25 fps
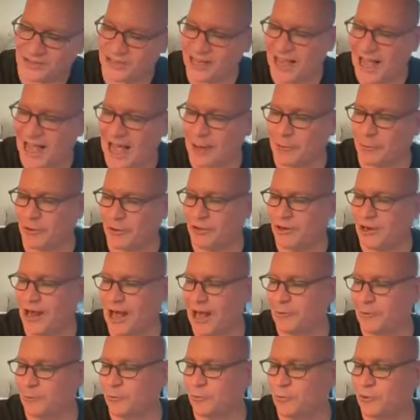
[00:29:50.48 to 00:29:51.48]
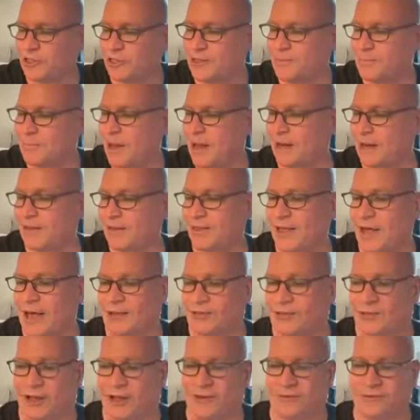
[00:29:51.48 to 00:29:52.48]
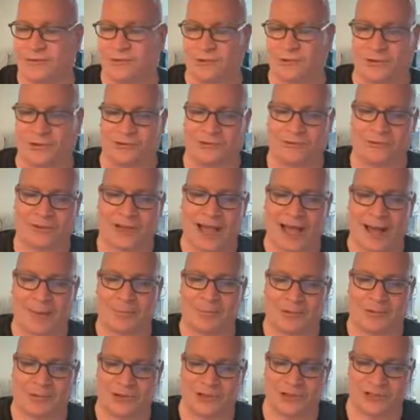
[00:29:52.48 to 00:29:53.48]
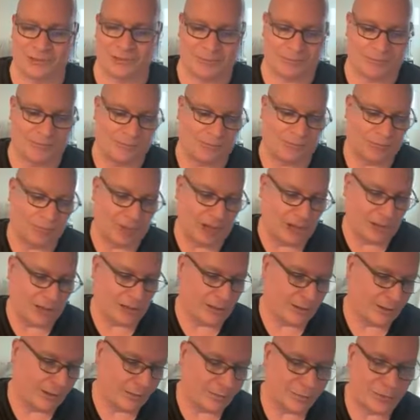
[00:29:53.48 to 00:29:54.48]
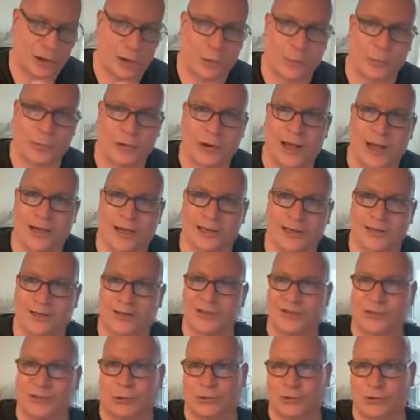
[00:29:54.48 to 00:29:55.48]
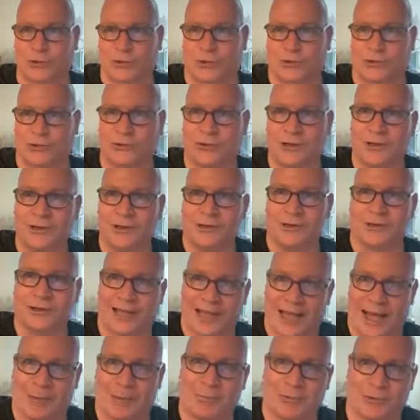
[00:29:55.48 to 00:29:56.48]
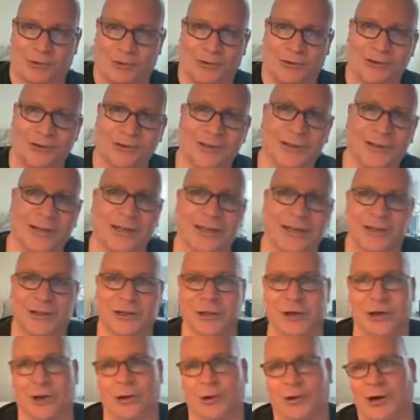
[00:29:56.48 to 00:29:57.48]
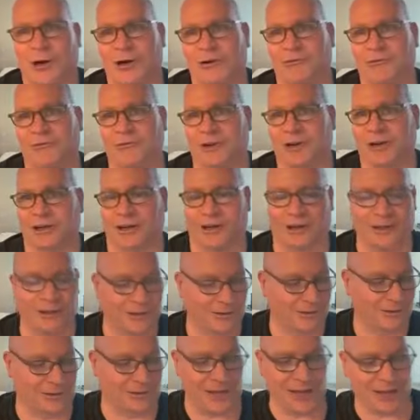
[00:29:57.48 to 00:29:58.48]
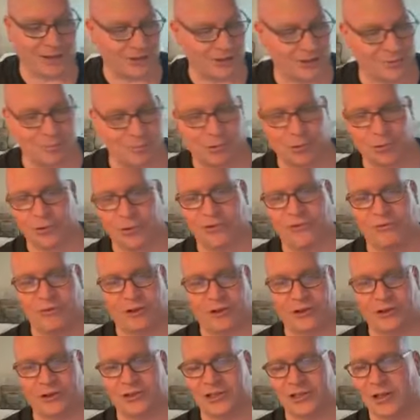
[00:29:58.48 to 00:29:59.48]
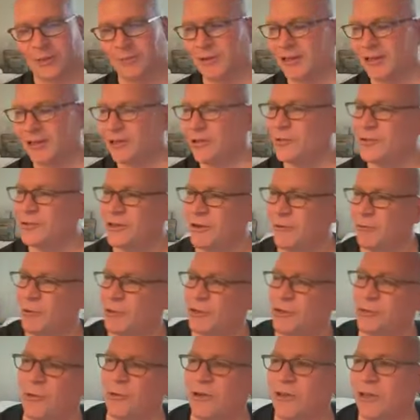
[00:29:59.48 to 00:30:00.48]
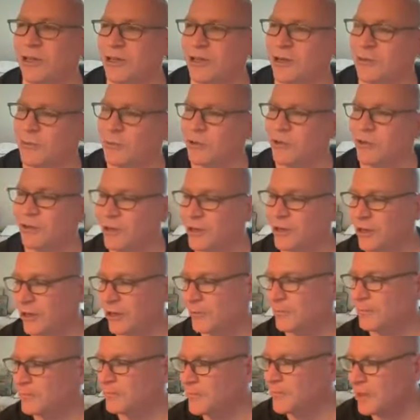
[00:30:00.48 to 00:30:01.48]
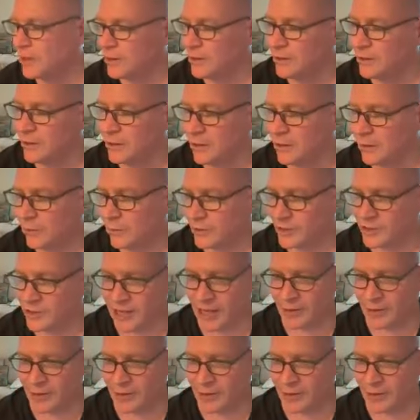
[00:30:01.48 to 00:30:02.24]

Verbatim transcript: see i would i would respect that level of capitalism uh, appropriating social capital you know mm-hmm. of uh, yeah just pull the villains up like who's there once in a while they did with um, what's